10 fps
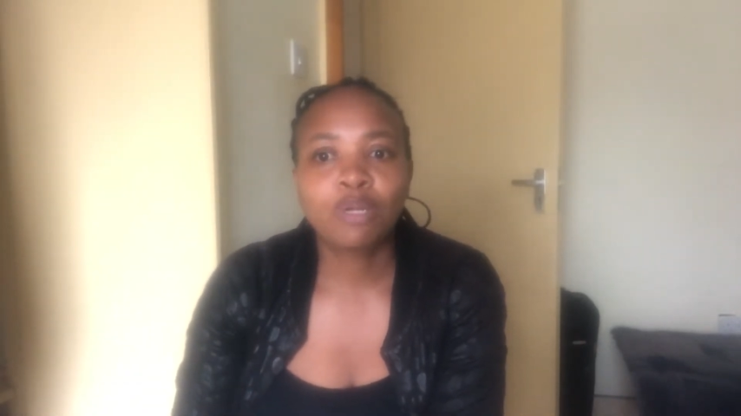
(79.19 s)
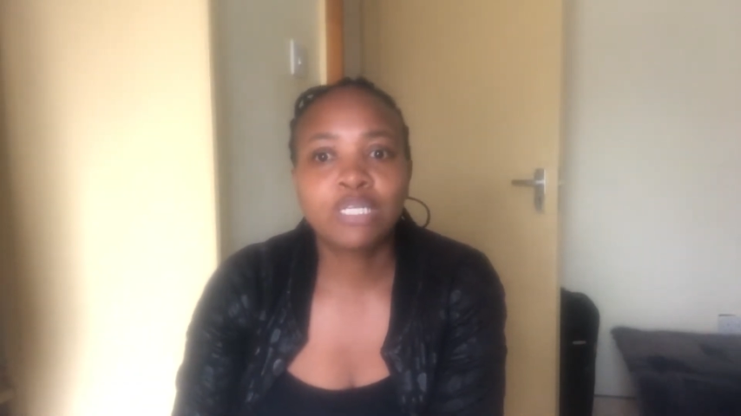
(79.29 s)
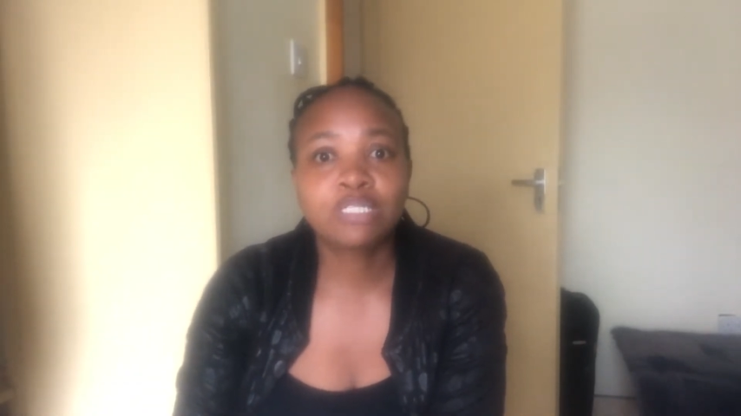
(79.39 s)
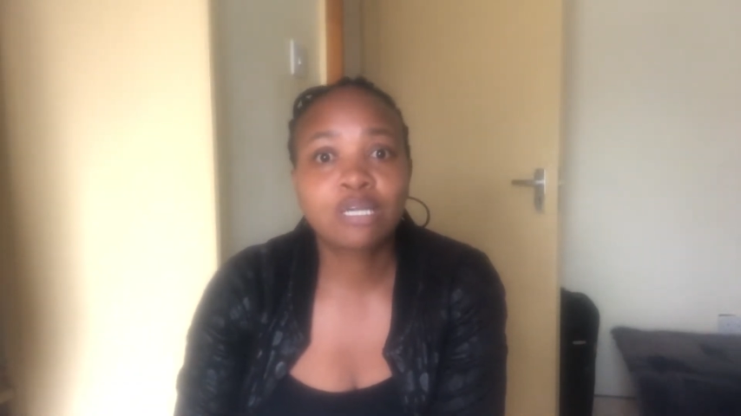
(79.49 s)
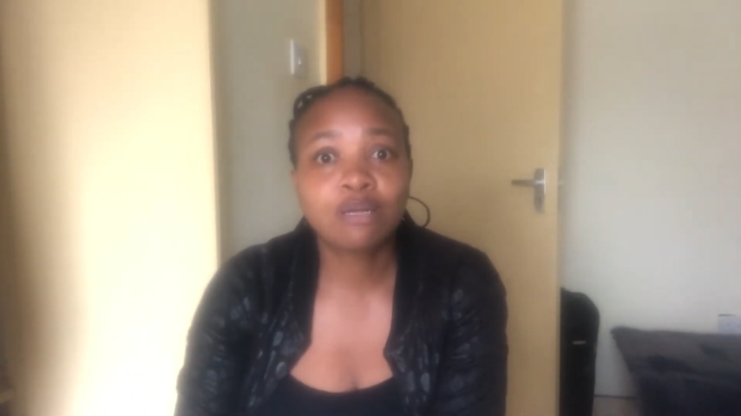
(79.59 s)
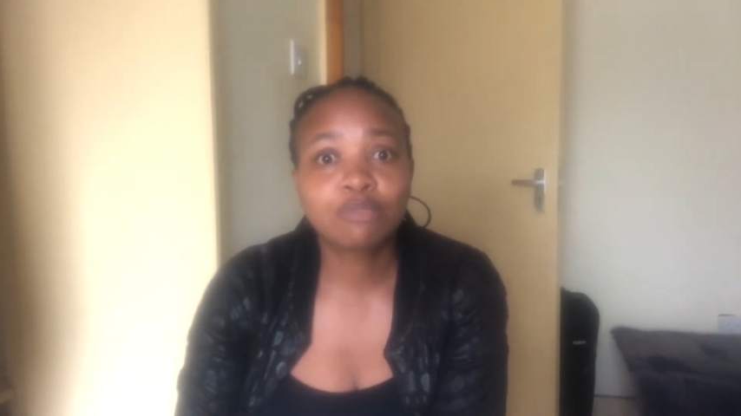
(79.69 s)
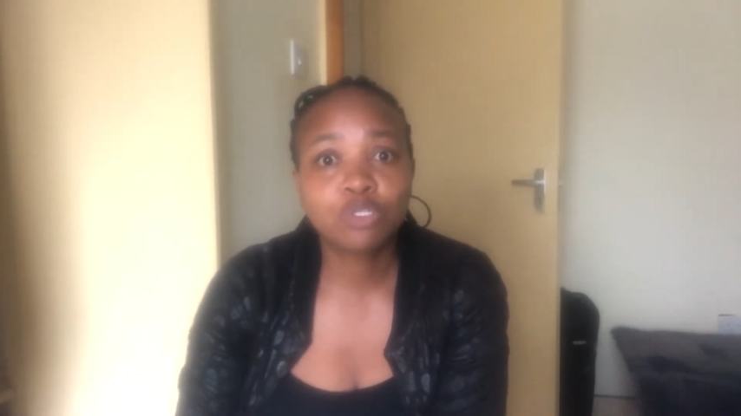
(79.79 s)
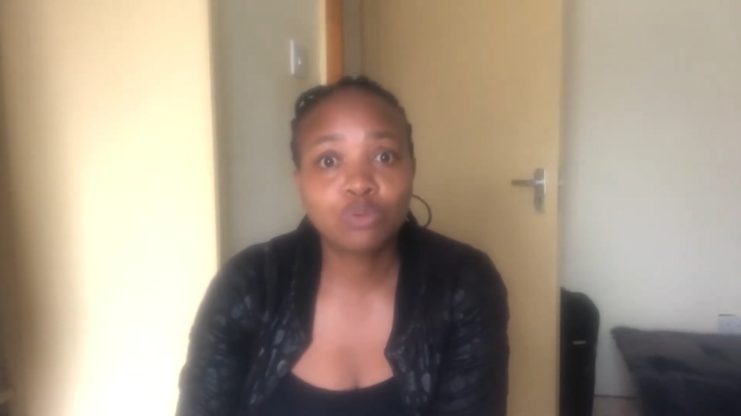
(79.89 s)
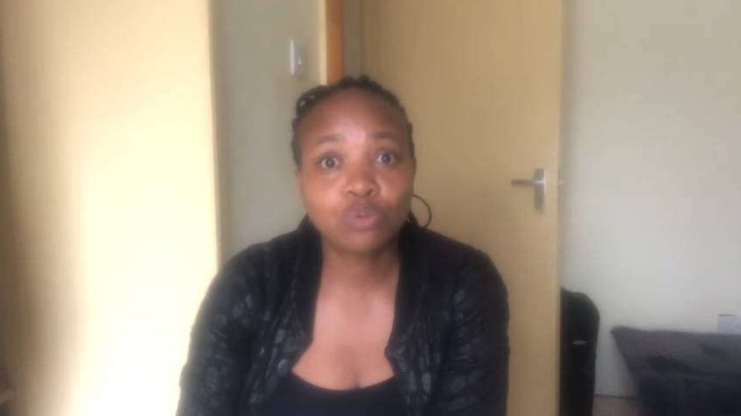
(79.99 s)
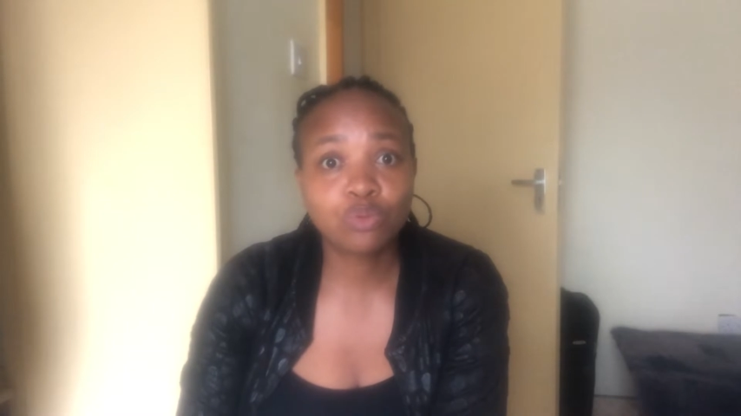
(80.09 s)
it comes
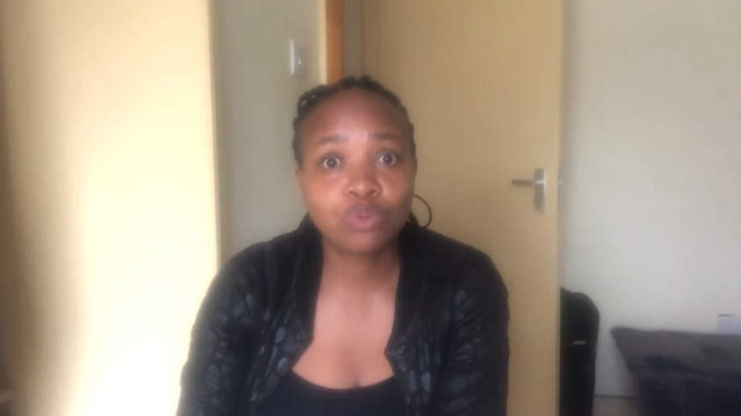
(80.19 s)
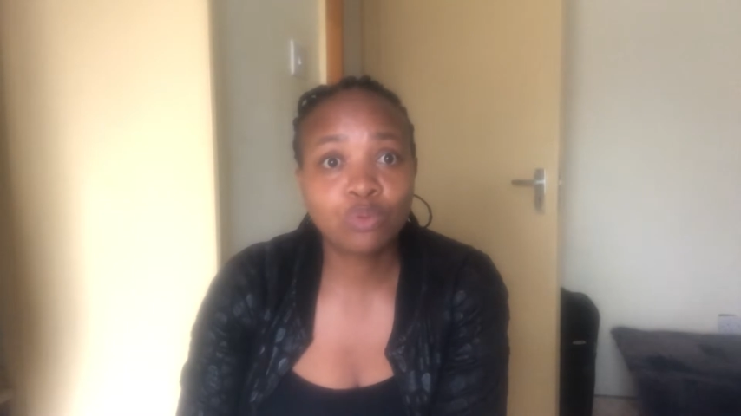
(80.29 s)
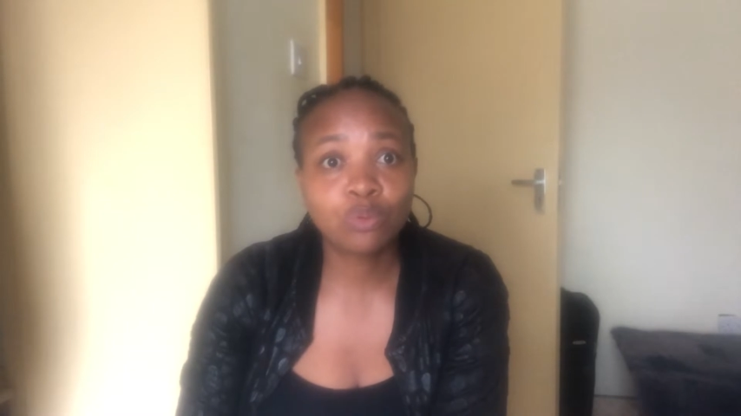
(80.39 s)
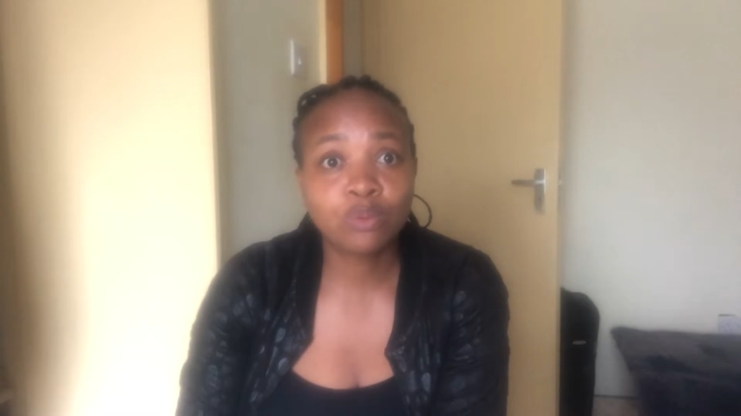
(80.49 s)
to